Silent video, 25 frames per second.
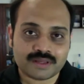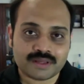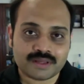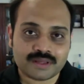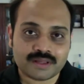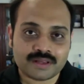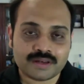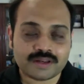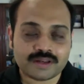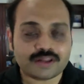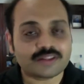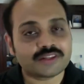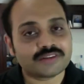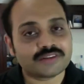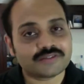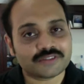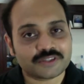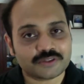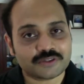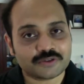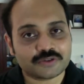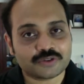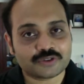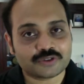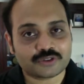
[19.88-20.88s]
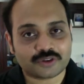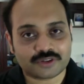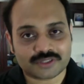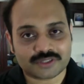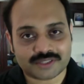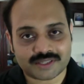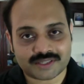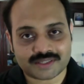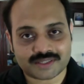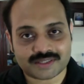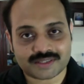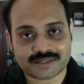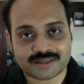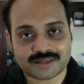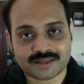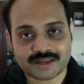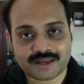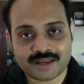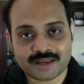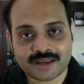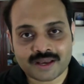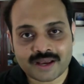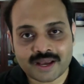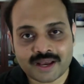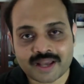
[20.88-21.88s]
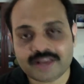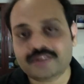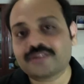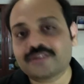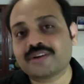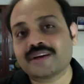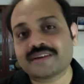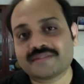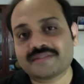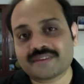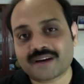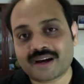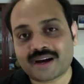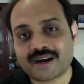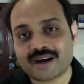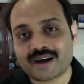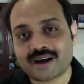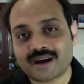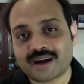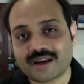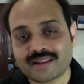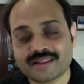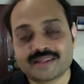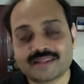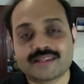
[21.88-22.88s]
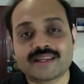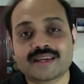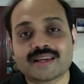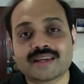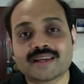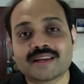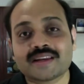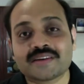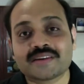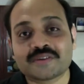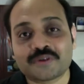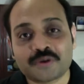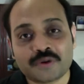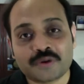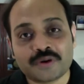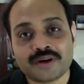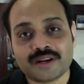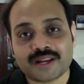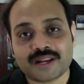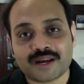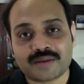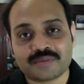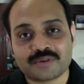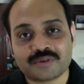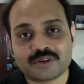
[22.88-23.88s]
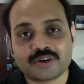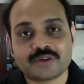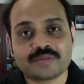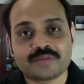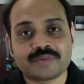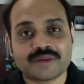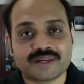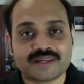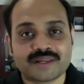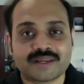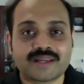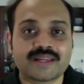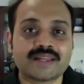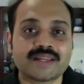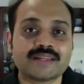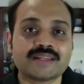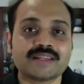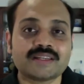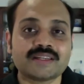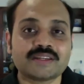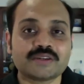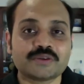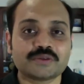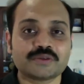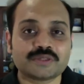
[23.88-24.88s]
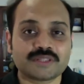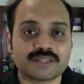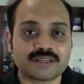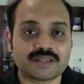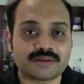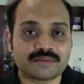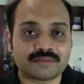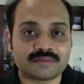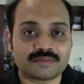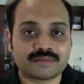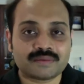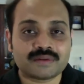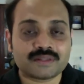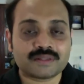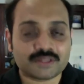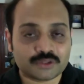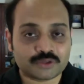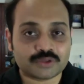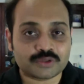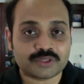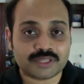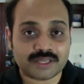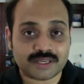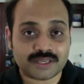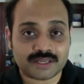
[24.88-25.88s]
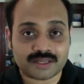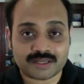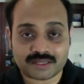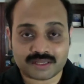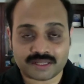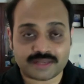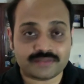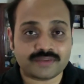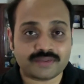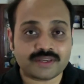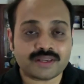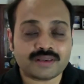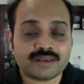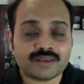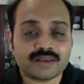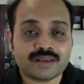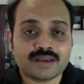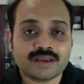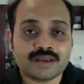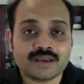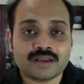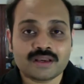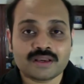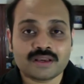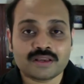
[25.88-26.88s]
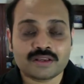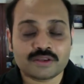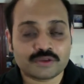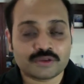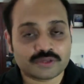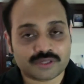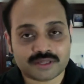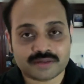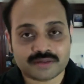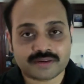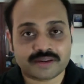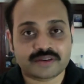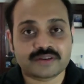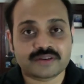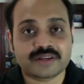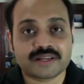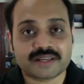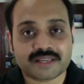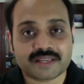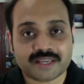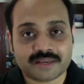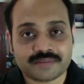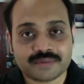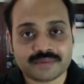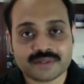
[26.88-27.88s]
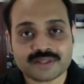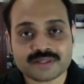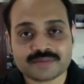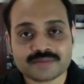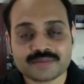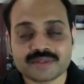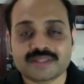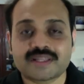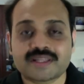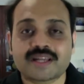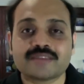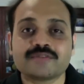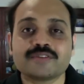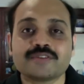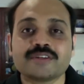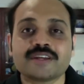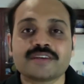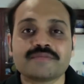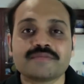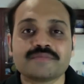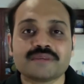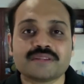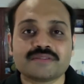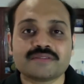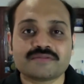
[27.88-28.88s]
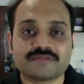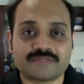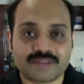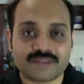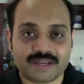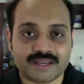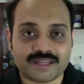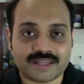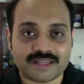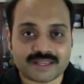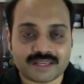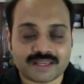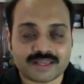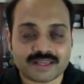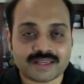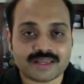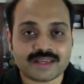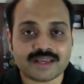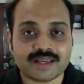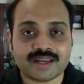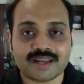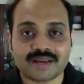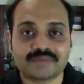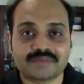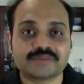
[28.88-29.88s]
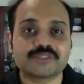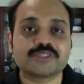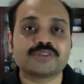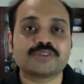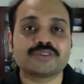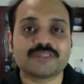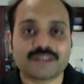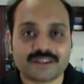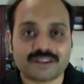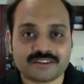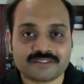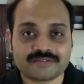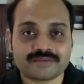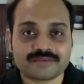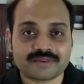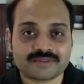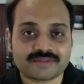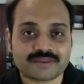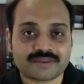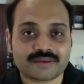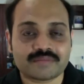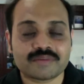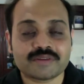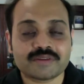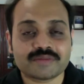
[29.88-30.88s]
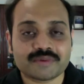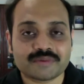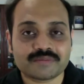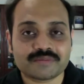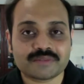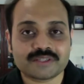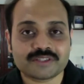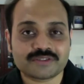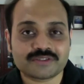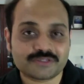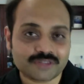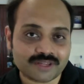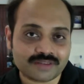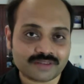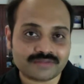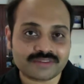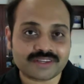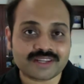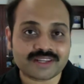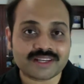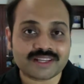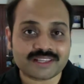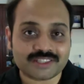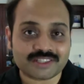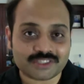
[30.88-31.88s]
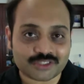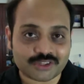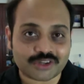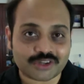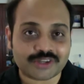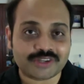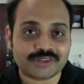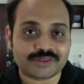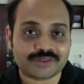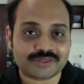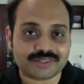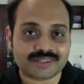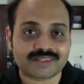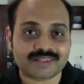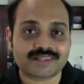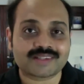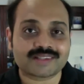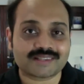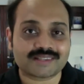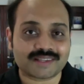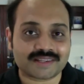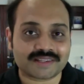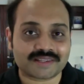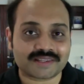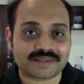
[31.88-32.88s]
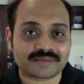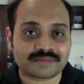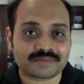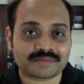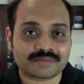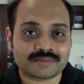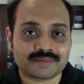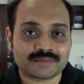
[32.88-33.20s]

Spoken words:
Now, there were two choices. I could have either taken an old laptop and connected it to the TV using regular cables, but that would have been very geeky, and I'm sure none of my family members would have really enjoyed using that setup.